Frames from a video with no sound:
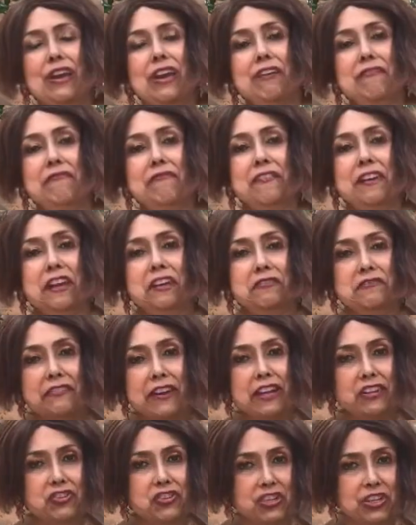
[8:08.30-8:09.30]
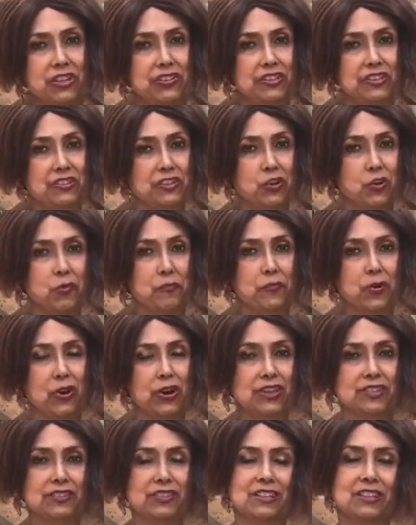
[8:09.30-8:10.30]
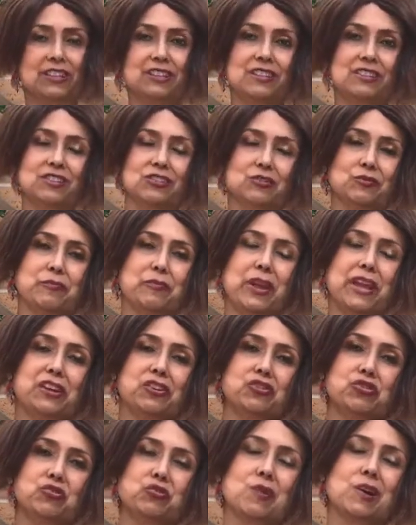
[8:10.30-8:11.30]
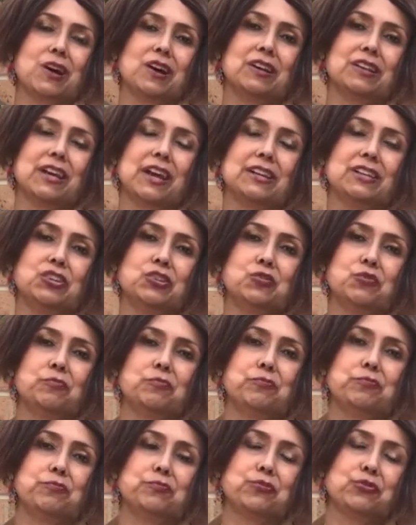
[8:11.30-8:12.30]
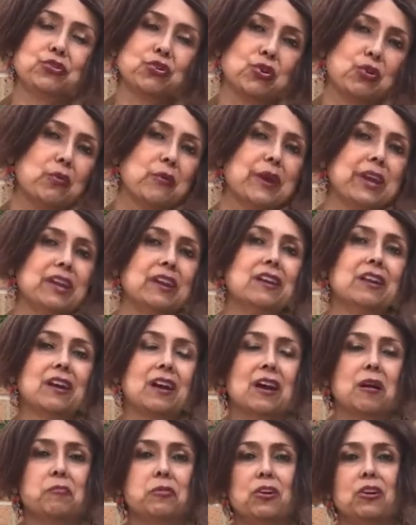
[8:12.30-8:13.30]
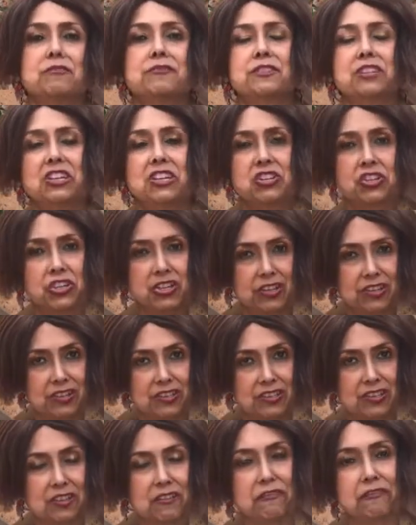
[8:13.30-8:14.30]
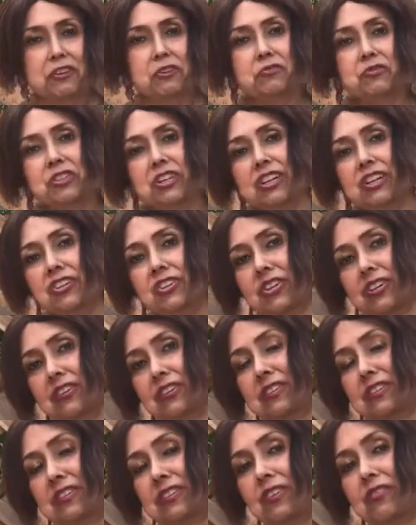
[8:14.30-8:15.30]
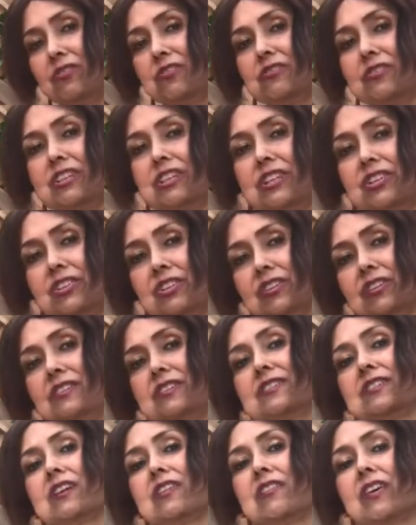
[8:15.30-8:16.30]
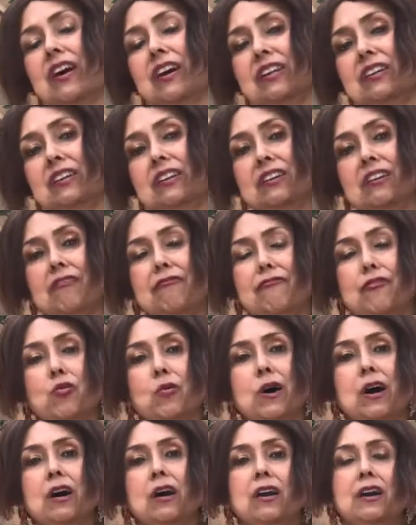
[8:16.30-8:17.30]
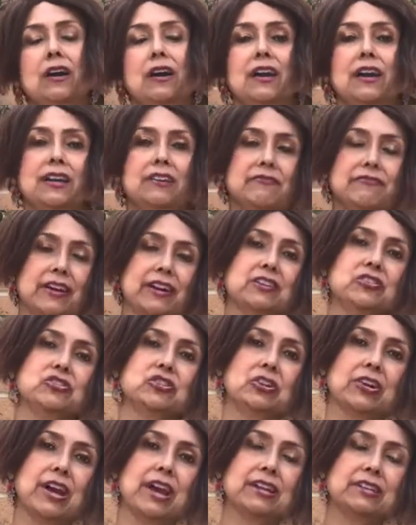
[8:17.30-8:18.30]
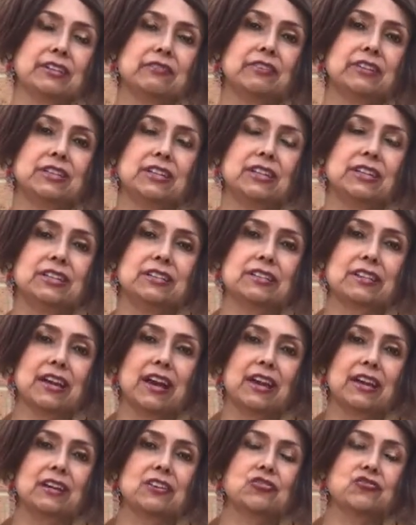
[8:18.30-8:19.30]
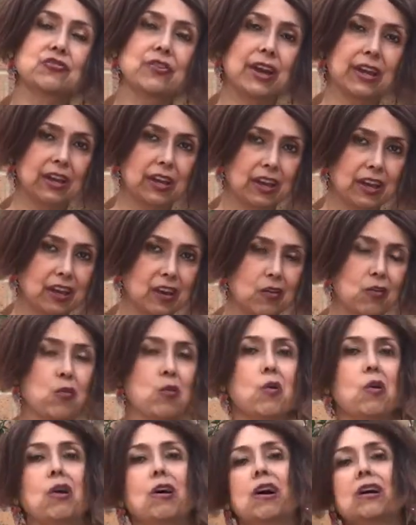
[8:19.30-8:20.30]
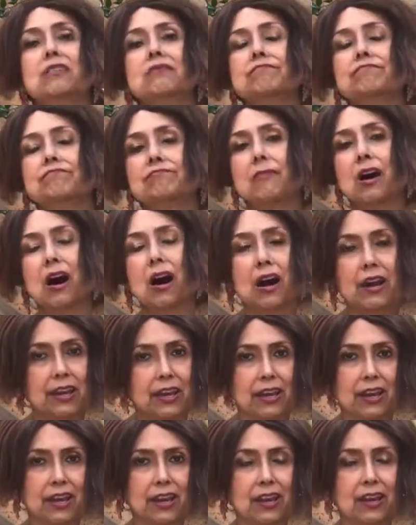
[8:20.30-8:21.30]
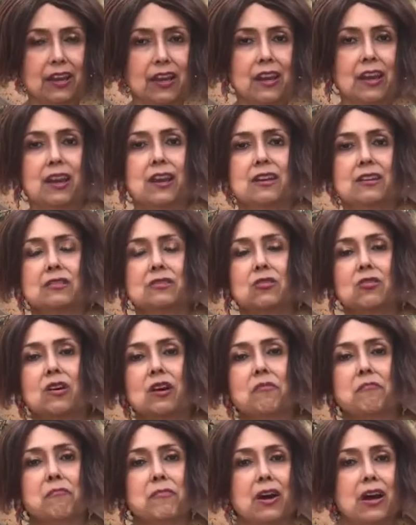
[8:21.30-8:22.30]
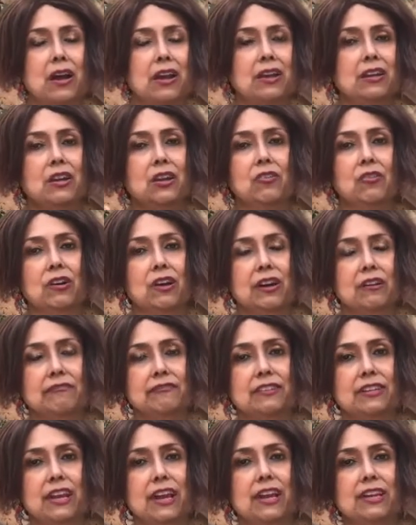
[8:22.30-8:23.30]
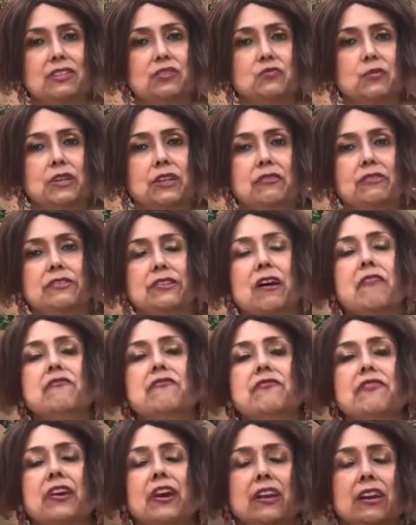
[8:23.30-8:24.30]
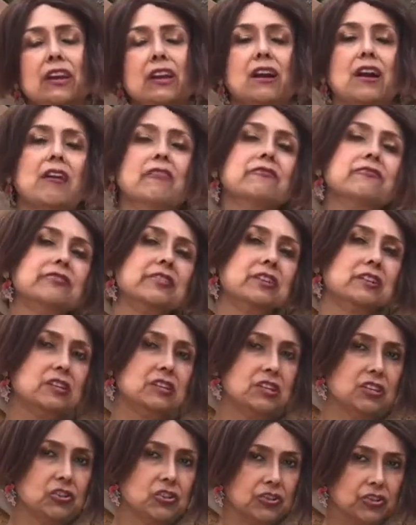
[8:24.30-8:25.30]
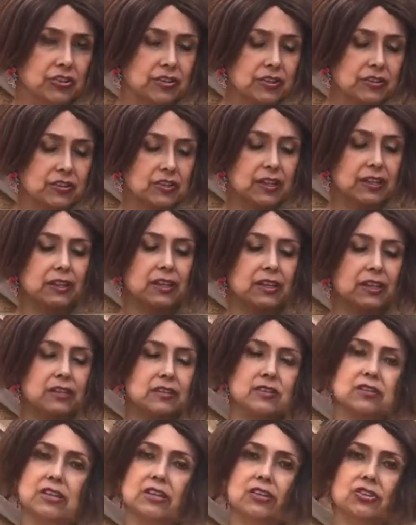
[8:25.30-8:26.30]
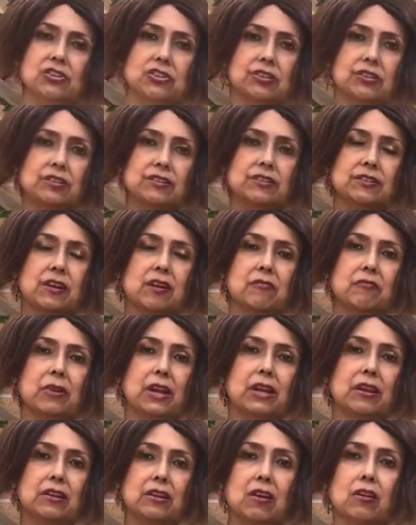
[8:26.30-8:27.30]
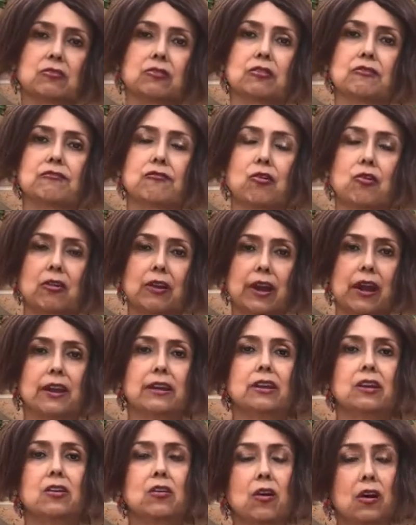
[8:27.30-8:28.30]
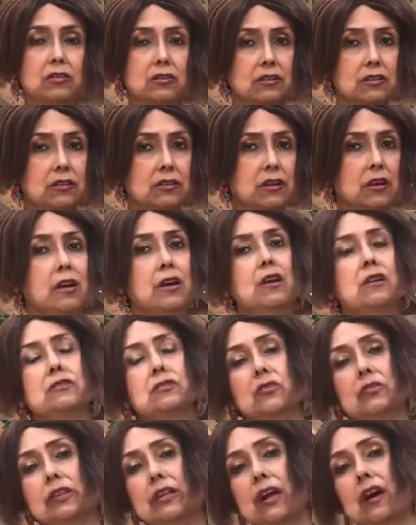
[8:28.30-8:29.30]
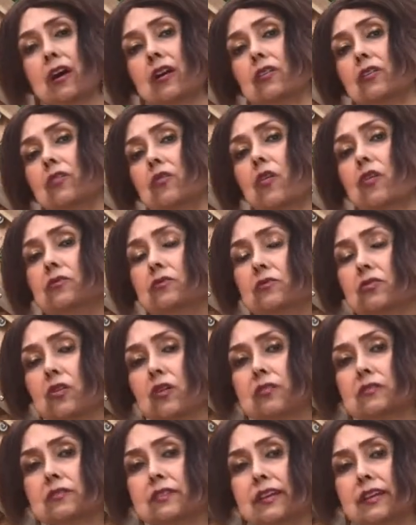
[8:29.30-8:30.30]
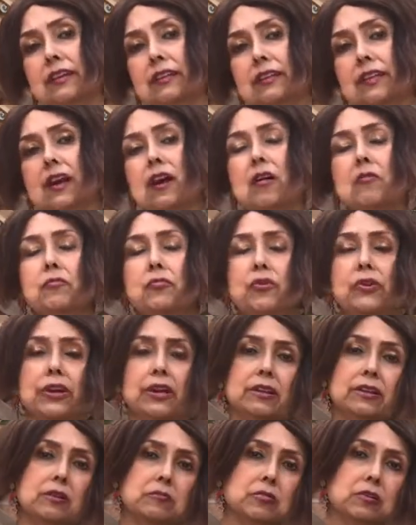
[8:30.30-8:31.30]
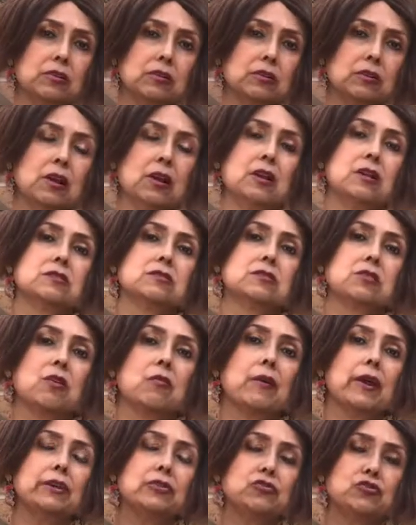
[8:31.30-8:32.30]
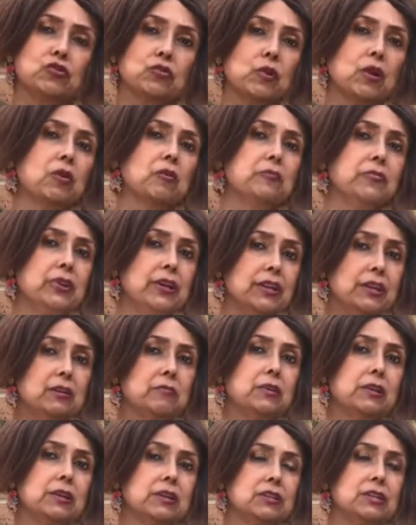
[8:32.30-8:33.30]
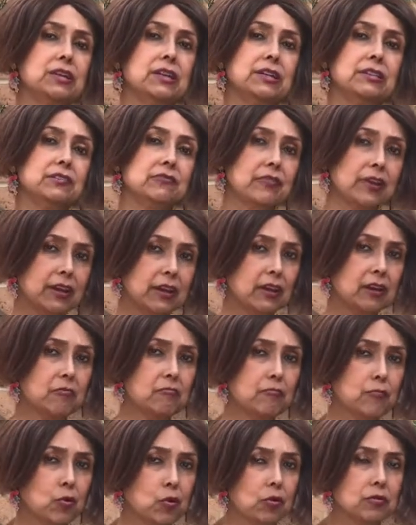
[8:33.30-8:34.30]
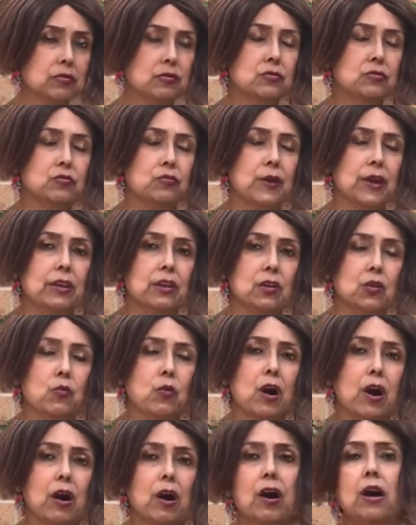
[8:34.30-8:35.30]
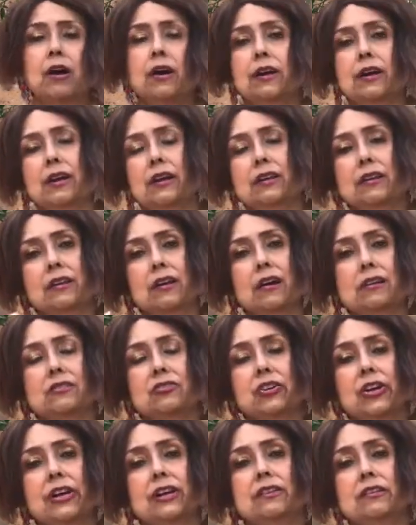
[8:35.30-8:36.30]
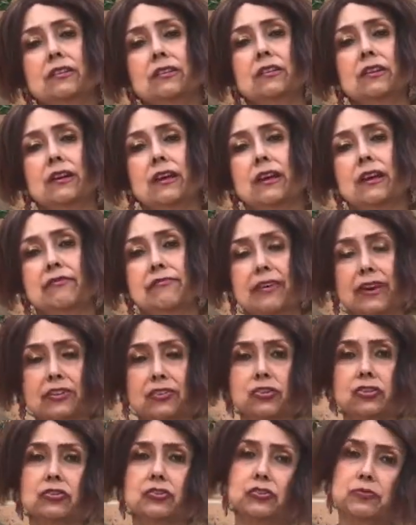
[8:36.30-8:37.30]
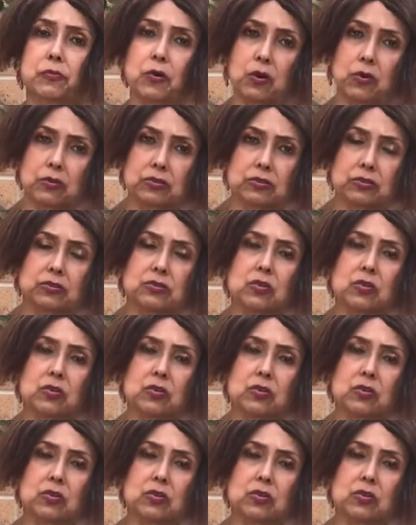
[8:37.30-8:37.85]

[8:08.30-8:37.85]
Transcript: If adventure is your poison, so make sure that you throw in a couple of t-shirts, a few t-shirts. You know, t-shirts are ideal for adventure activities like trekking or hiking. So combine your kaftans with some very comfy t-shirts. And these t-shirts are made out of organic cotton. So they are non-toxic, they are breathable. So ensure breathability is very important when you are indulging in adventure sports.